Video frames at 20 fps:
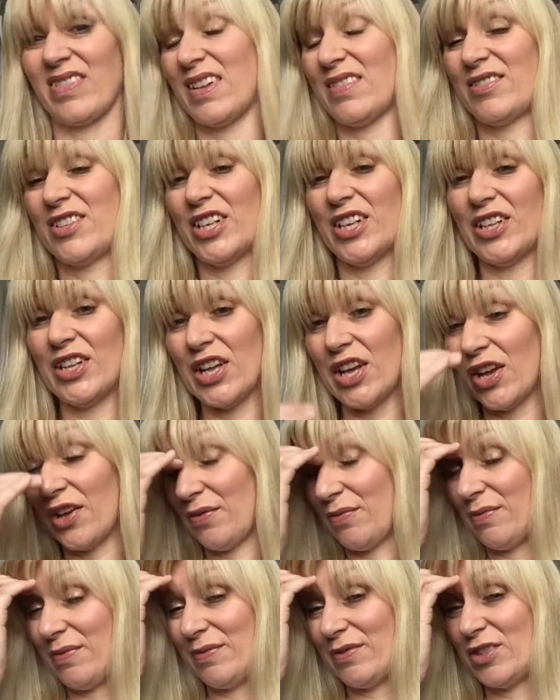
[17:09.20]
Don't know.
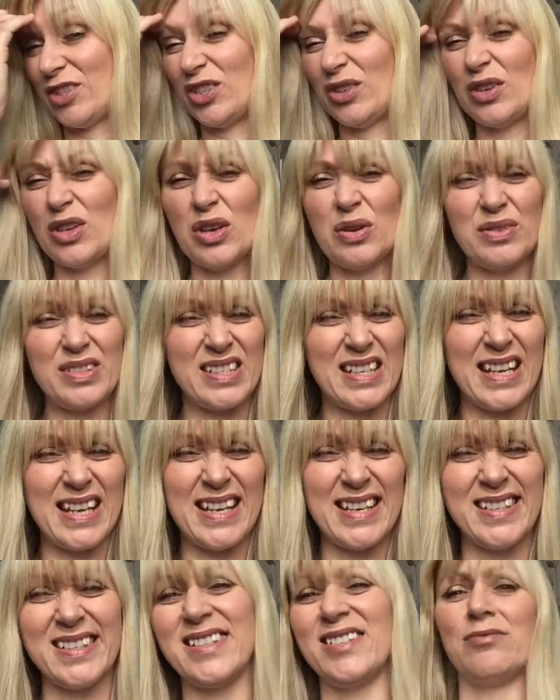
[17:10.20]
Do you use
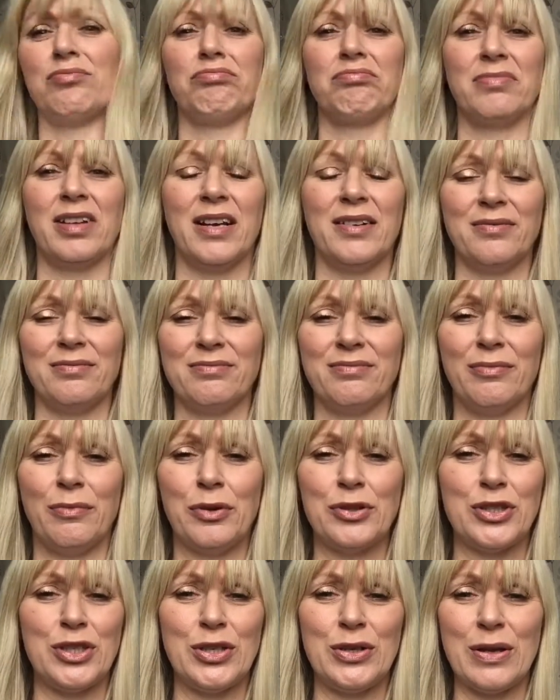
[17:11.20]
these?
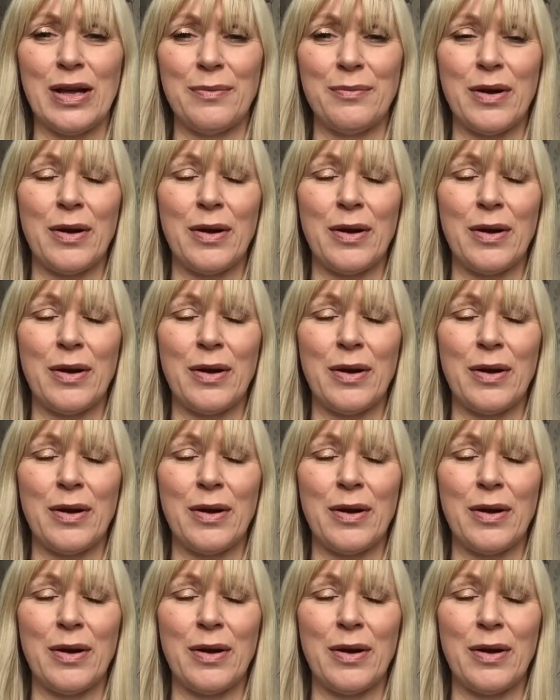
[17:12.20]
What do you?